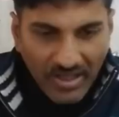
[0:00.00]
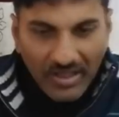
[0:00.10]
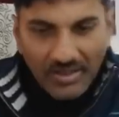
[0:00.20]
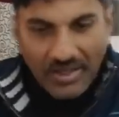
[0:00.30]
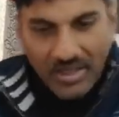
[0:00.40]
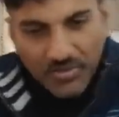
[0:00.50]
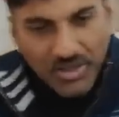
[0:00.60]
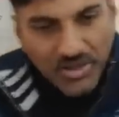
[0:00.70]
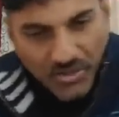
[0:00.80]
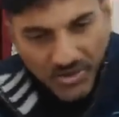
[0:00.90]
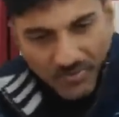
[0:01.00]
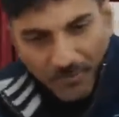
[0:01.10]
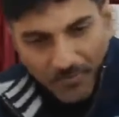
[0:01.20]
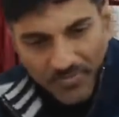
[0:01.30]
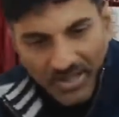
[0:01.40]
That kind of situation.
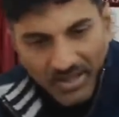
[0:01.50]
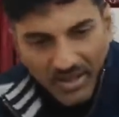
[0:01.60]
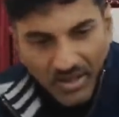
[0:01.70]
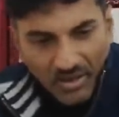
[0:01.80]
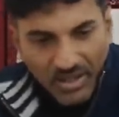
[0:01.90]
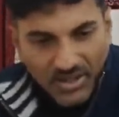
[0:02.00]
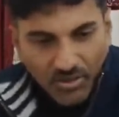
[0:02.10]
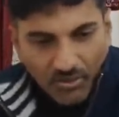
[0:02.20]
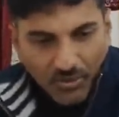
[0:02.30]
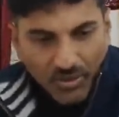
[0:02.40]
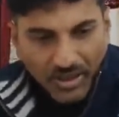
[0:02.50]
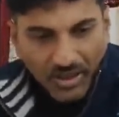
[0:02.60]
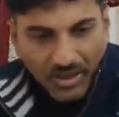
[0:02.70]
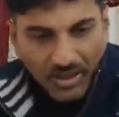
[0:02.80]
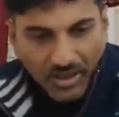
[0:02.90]
Now let's go for
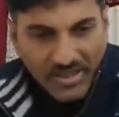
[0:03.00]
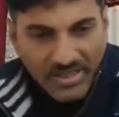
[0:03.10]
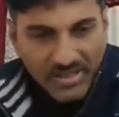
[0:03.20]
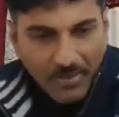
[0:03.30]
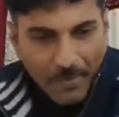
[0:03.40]
Aquarians.